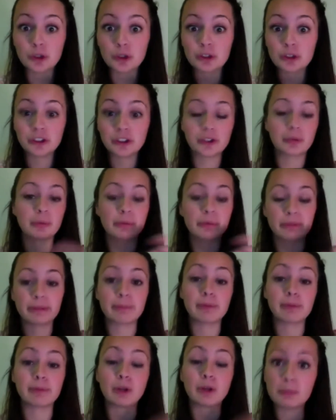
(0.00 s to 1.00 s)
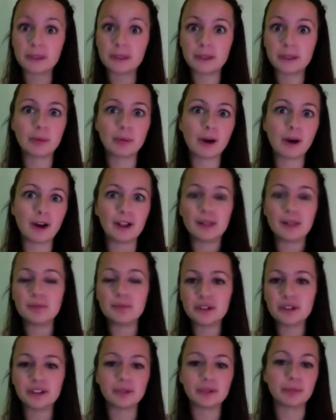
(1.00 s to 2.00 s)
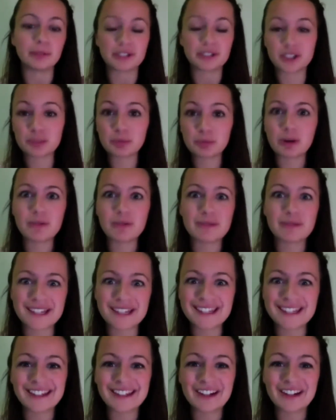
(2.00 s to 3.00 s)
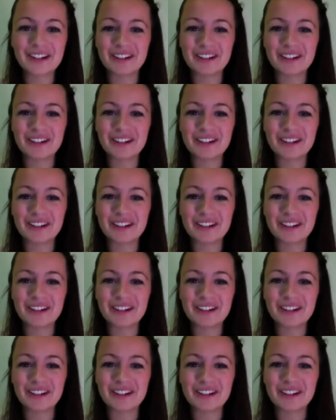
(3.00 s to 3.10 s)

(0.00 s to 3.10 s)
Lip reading: We lobbied the Parliament, the British Prime Minister,